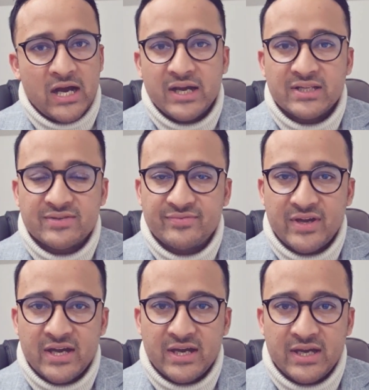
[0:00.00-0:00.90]

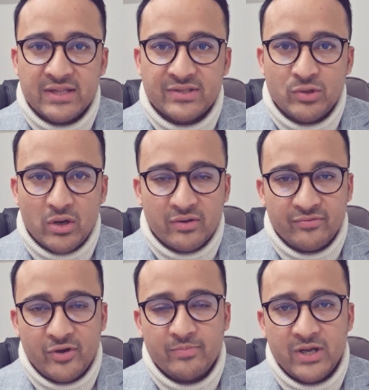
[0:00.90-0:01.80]
It's not
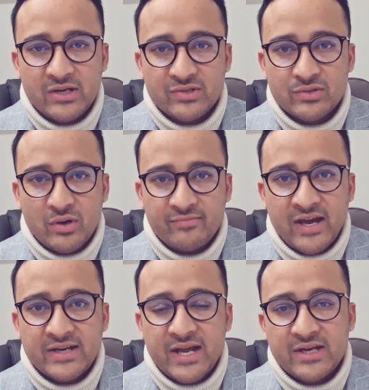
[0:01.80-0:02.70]
confirmed yet. It's not
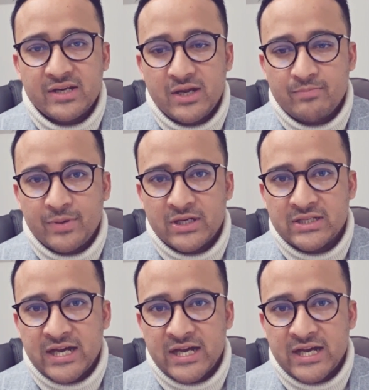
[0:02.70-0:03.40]
validated yet. But